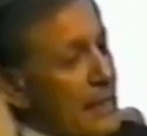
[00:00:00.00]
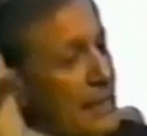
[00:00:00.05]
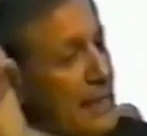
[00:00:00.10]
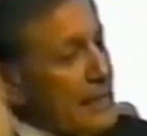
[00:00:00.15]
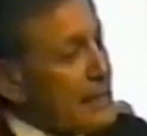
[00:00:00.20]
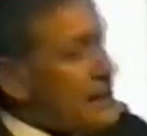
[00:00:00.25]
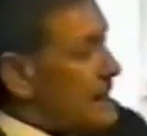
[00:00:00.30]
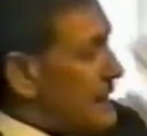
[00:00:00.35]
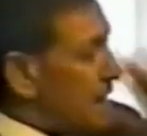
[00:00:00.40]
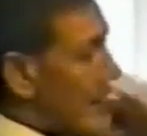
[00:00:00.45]

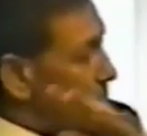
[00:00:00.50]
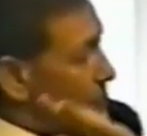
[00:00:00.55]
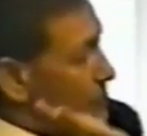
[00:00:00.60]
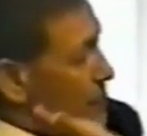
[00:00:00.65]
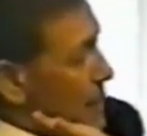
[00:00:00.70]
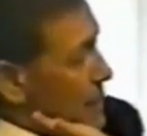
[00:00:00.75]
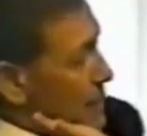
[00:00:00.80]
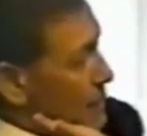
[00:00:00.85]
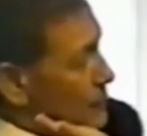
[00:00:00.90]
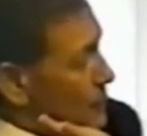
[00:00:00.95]
That's another
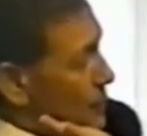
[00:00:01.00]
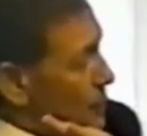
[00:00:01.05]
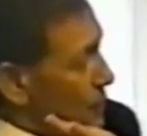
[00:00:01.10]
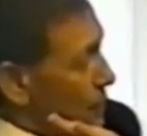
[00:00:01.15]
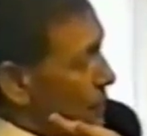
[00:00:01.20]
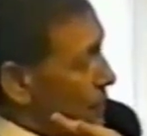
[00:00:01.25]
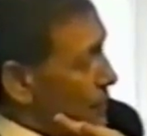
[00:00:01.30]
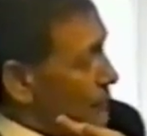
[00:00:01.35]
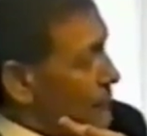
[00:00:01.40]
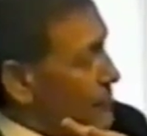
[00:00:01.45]
part of my
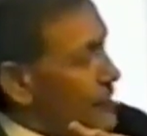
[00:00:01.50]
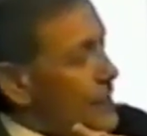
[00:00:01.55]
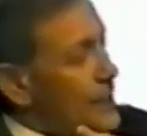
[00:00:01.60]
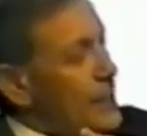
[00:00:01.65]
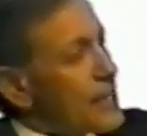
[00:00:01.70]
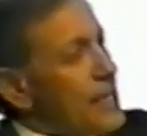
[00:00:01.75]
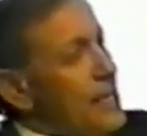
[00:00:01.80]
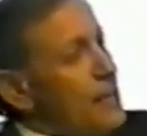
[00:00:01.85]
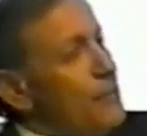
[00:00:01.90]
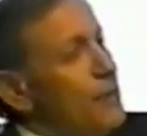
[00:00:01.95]
life.
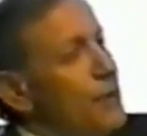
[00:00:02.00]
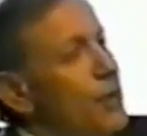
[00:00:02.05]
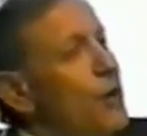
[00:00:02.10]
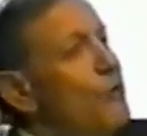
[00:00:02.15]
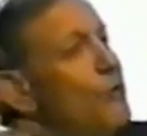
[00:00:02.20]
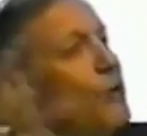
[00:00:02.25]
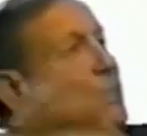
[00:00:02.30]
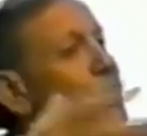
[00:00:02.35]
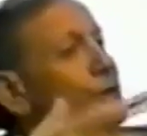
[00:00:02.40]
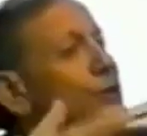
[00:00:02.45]
But I
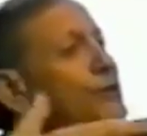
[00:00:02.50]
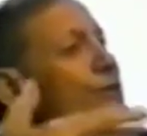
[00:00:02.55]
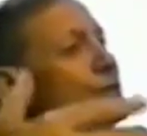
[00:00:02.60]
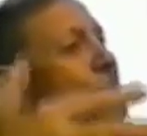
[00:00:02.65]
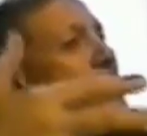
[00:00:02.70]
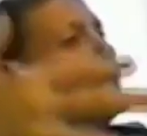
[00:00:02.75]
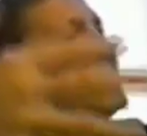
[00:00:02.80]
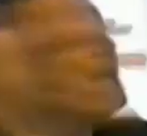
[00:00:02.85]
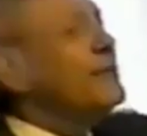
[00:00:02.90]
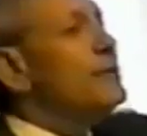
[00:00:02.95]
want to
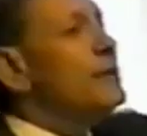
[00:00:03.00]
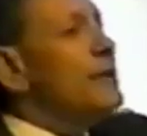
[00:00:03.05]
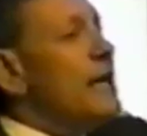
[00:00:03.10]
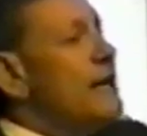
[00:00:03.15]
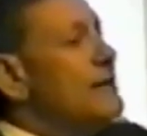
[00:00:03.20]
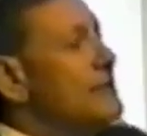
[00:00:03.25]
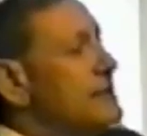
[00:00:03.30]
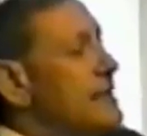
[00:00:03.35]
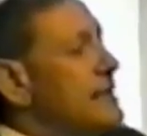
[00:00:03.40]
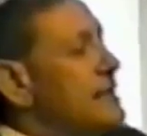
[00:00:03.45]
see some of
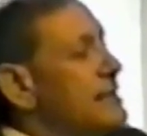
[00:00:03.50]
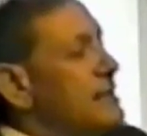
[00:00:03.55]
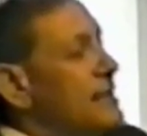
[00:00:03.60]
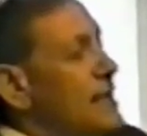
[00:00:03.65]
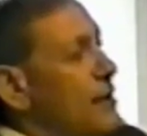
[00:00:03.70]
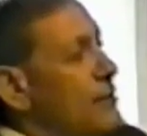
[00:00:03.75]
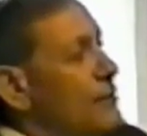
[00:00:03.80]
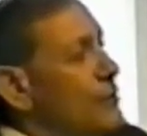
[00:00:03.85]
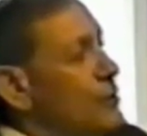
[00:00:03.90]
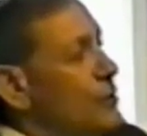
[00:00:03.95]
those things
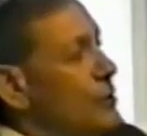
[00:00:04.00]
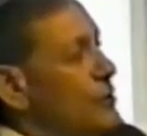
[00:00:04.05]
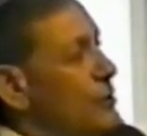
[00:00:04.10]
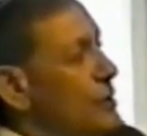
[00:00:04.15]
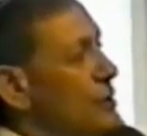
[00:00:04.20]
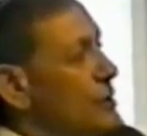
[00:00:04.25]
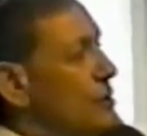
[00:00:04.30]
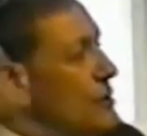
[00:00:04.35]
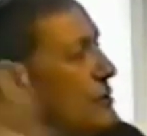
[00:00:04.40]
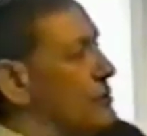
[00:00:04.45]
come too,
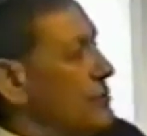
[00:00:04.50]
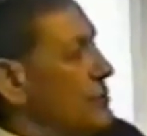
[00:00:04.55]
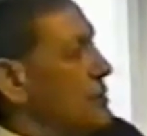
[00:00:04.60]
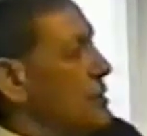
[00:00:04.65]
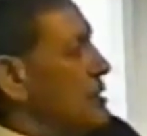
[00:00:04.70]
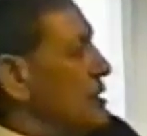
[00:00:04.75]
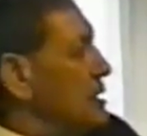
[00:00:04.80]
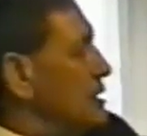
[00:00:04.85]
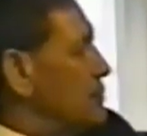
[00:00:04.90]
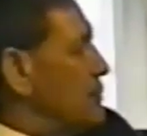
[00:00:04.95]
because
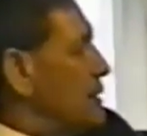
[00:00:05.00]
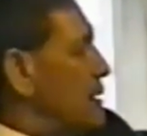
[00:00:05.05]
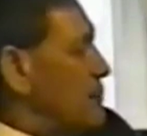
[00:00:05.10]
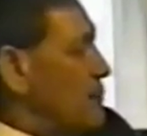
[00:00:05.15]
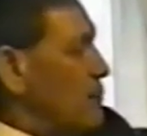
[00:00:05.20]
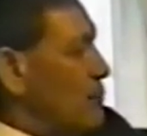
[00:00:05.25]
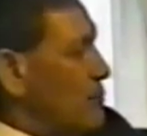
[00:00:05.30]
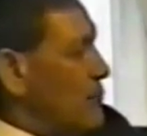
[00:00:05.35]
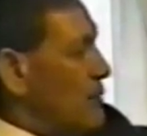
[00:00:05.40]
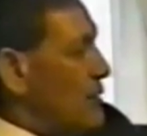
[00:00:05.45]
there's
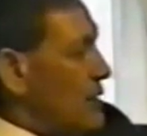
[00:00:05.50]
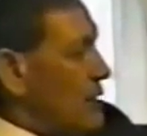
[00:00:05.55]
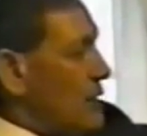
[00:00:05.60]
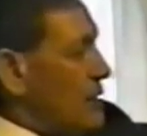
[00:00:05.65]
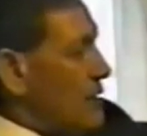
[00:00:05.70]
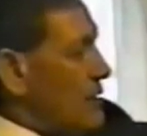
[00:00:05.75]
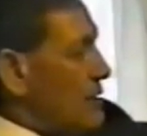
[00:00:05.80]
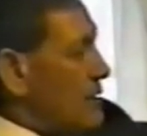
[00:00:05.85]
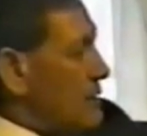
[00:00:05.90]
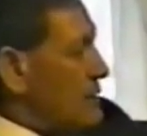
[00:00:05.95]
people
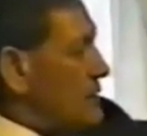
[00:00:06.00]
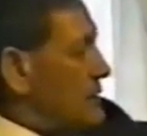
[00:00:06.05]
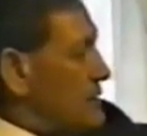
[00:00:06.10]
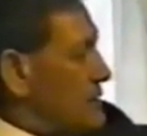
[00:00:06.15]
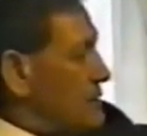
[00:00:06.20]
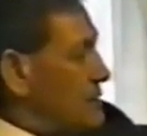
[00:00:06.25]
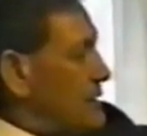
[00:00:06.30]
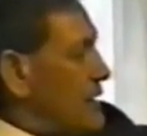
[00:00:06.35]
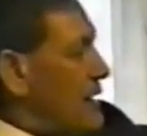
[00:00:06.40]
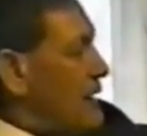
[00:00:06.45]

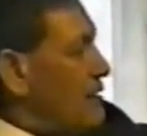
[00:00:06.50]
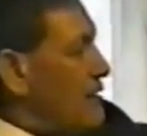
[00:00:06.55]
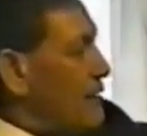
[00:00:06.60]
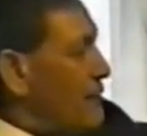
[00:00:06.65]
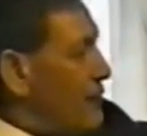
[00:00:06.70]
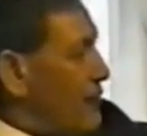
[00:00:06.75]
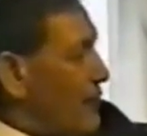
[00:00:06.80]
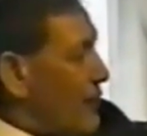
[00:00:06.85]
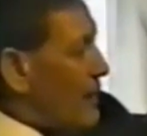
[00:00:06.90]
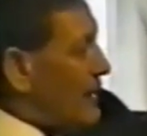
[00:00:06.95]

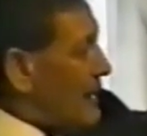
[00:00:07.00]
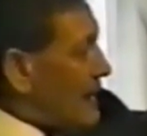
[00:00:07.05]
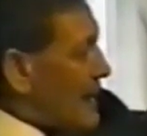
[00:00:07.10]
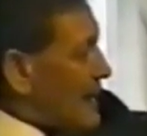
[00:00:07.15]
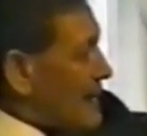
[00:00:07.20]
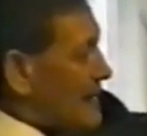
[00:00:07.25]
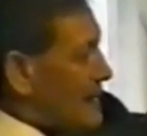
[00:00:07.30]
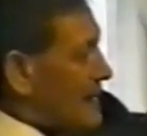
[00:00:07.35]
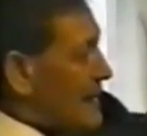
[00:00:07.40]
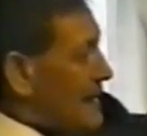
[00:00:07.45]
terrified
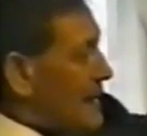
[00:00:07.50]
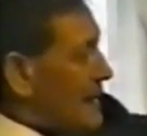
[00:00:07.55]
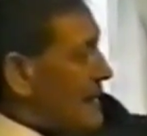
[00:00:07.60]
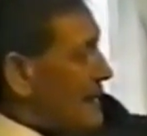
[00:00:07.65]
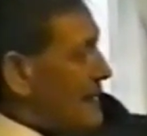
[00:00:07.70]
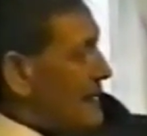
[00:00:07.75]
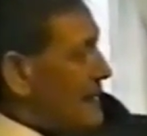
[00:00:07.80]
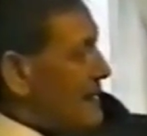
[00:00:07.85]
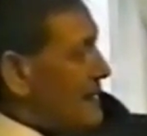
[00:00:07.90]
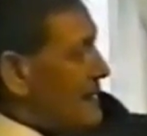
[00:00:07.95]
out there,
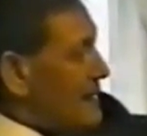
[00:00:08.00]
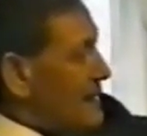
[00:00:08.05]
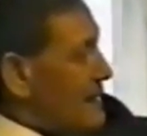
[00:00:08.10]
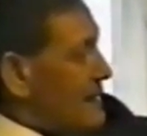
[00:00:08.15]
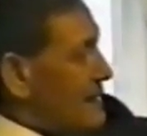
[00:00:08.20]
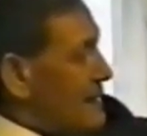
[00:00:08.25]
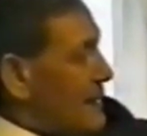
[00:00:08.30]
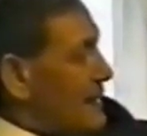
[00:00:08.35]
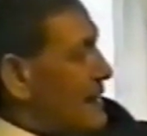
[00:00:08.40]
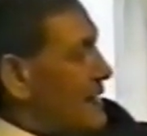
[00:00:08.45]

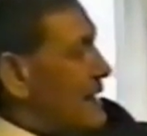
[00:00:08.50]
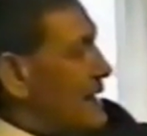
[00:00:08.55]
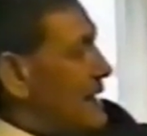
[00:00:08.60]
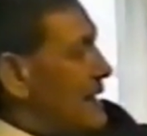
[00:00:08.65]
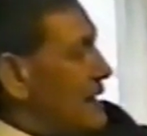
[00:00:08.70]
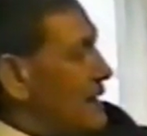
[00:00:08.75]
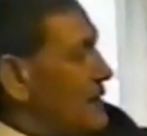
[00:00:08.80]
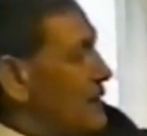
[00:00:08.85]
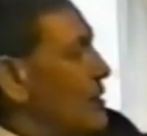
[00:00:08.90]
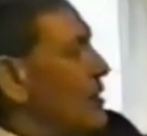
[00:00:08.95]
think they're
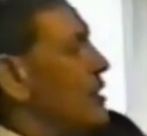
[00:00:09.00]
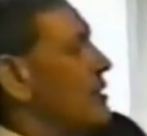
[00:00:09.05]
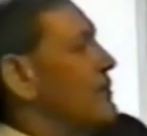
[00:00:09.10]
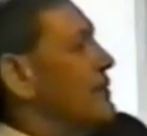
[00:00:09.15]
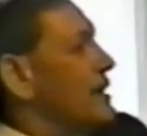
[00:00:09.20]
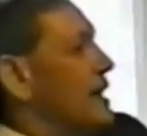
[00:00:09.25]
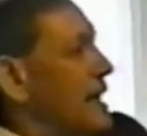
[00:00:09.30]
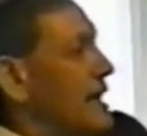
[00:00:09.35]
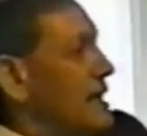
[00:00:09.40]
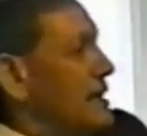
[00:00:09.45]
going to die
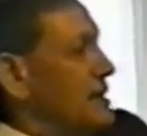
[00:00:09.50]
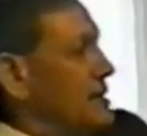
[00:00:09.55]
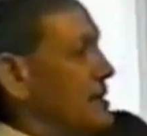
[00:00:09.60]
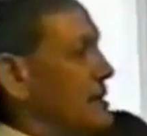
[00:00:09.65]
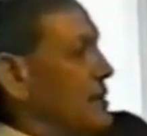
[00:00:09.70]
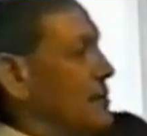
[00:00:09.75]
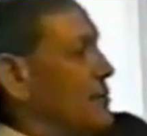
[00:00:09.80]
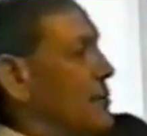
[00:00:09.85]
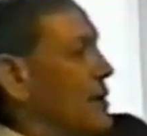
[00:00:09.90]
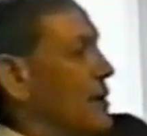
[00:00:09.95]
of
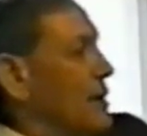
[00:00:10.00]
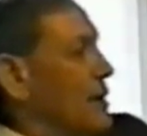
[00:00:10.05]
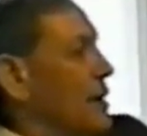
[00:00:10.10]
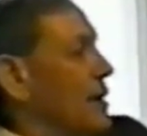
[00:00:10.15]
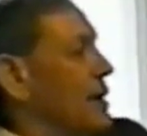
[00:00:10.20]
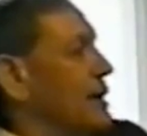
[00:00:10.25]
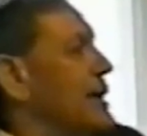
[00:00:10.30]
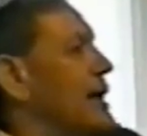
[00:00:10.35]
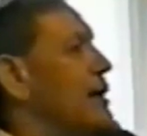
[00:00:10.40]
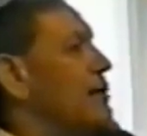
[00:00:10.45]
cancer
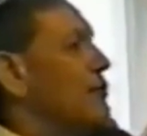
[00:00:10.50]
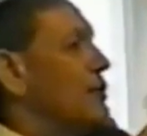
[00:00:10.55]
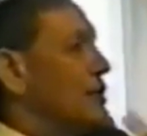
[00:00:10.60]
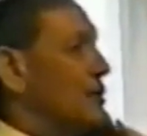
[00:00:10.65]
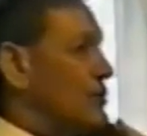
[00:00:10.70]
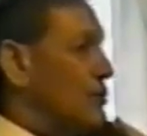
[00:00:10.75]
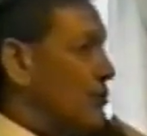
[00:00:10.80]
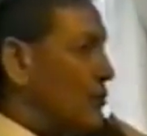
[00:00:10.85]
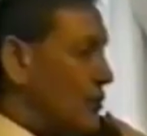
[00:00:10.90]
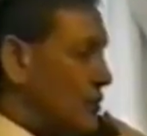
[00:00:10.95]
tomorrow. I know
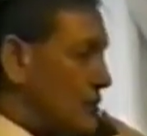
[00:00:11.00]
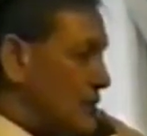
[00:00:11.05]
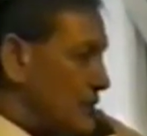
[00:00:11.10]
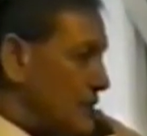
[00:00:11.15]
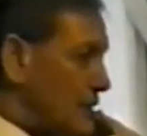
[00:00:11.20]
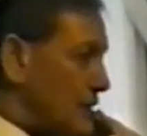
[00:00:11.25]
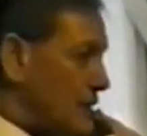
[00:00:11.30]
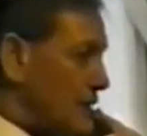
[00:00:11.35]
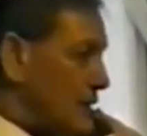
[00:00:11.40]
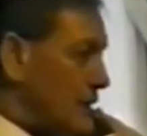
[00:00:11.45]
what
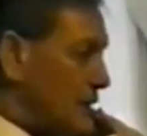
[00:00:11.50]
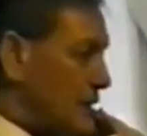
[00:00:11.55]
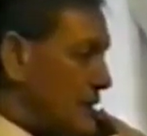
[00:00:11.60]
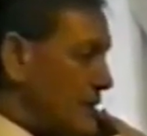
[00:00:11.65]
causes it.